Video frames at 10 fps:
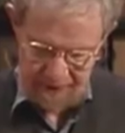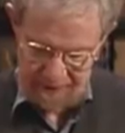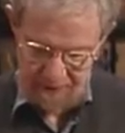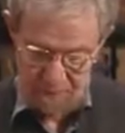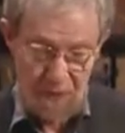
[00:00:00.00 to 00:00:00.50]

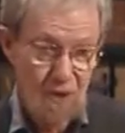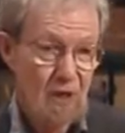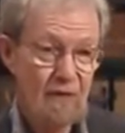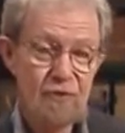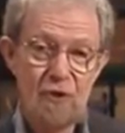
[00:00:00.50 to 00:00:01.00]
does.
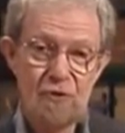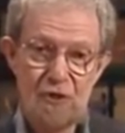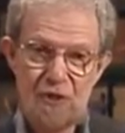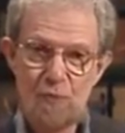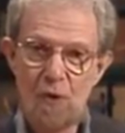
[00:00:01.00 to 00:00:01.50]
I've chosen
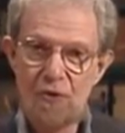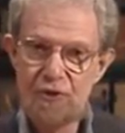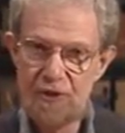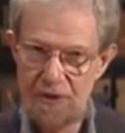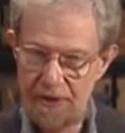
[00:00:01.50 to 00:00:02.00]
a small
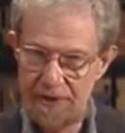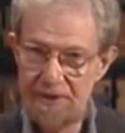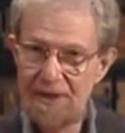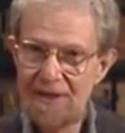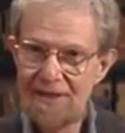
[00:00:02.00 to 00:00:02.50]
chisel that's
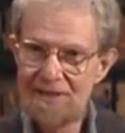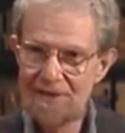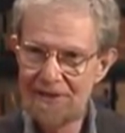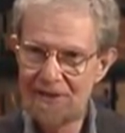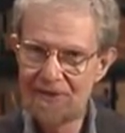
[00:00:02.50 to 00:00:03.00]

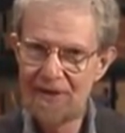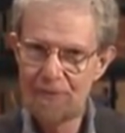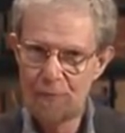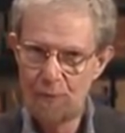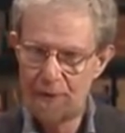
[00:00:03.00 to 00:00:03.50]
easily held
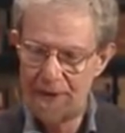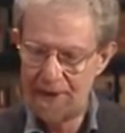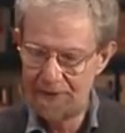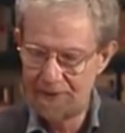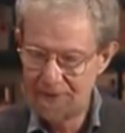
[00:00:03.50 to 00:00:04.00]
down with one
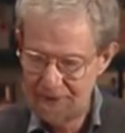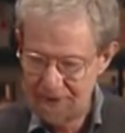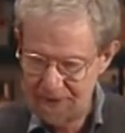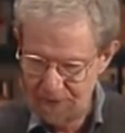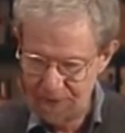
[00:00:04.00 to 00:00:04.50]
hand.
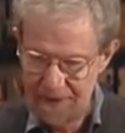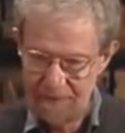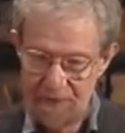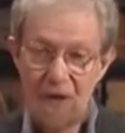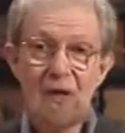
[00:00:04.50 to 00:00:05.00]
You
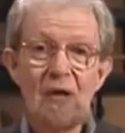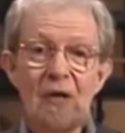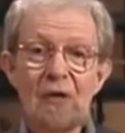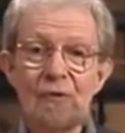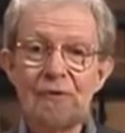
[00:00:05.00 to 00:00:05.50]

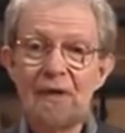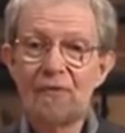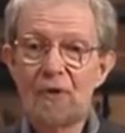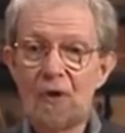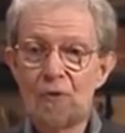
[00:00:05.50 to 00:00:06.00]
would
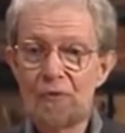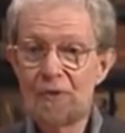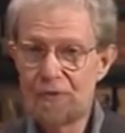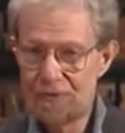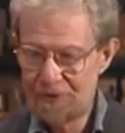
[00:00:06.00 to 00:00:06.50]
never hone
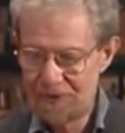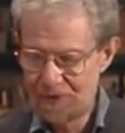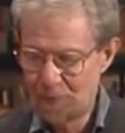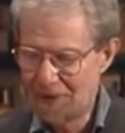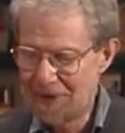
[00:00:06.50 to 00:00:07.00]
using
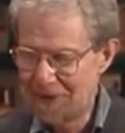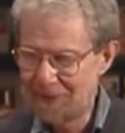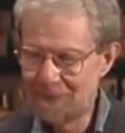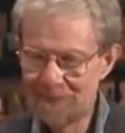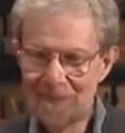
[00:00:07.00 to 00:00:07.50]
just one hand.
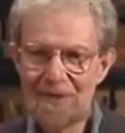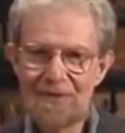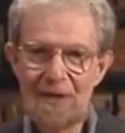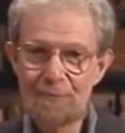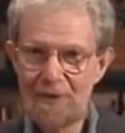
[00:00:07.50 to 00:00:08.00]

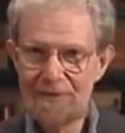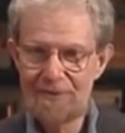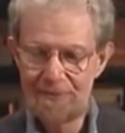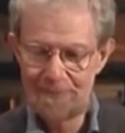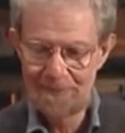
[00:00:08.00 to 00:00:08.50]
Not
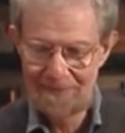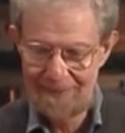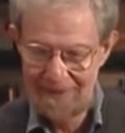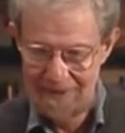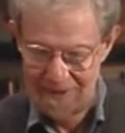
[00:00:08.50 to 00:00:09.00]
practical.
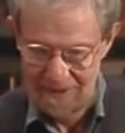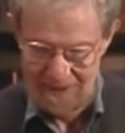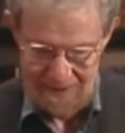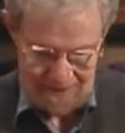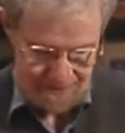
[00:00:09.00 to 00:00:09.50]

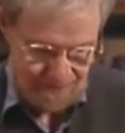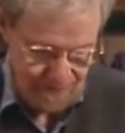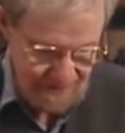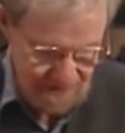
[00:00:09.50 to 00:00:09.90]
So this